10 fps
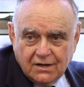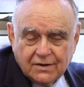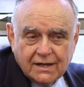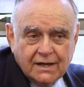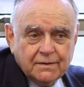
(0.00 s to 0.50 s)

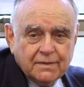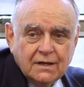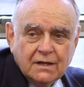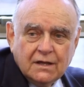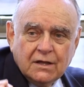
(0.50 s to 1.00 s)
Okay?
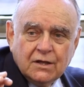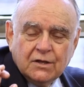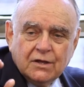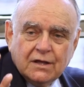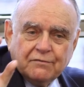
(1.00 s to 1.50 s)

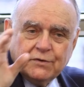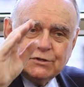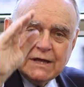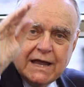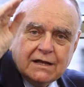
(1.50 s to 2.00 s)
If you
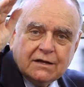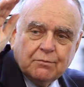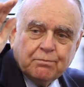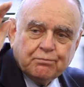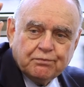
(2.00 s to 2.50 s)
take
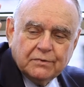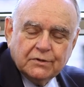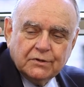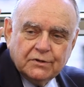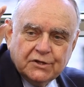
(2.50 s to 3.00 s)

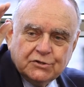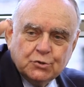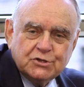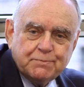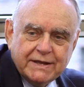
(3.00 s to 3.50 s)
the
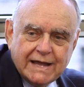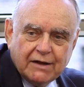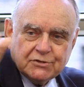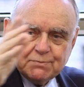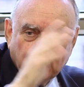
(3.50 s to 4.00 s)
two
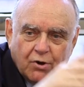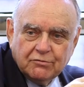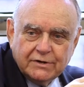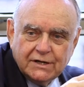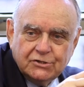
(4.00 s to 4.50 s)
spinouts,
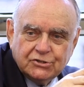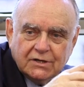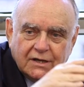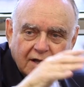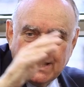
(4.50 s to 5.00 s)
Broadridge
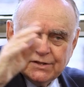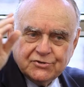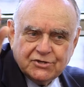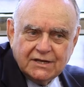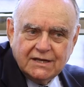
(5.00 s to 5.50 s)
and
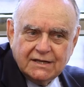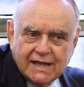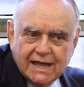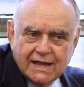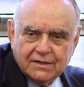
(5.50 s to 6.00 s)

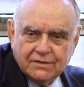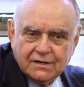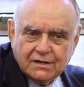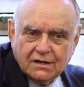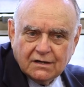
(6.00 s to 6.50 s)

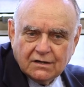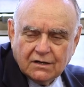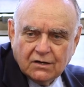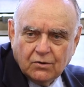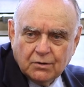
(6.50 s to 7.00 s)
CDK, the
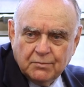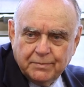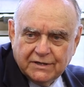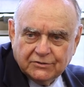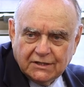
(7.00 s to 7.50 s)
uh,
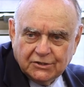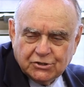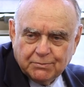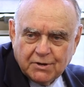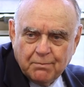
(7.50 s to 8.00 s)
automobile
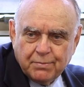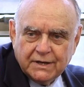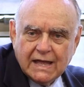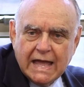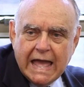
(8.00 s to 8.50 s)
dealership
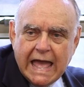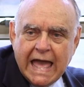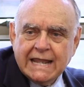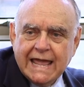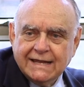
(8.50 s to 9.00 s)
company,
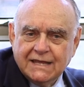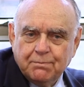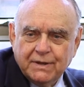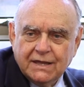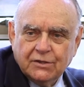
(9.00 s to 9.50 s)
and
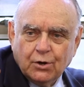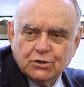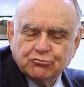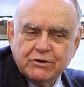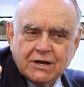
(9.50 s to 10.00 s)
ADP,
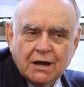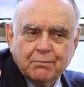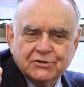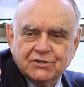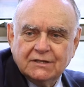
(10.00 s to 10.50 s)
those three
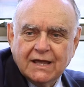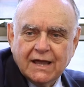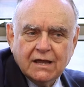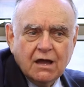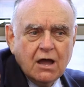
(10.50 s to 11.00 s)
companies
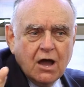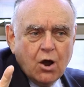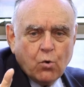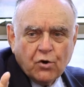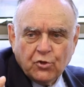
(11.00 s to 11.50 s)
today
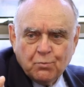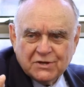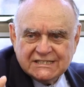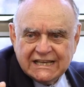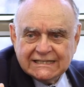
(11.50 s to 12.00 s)
worth
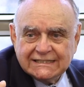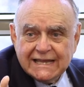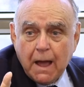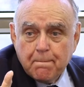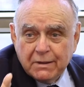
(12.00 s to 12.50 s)
almost
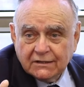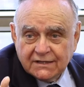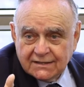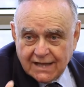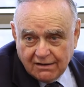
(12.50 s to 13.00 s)
$60
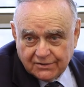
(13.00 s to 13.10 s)
billion.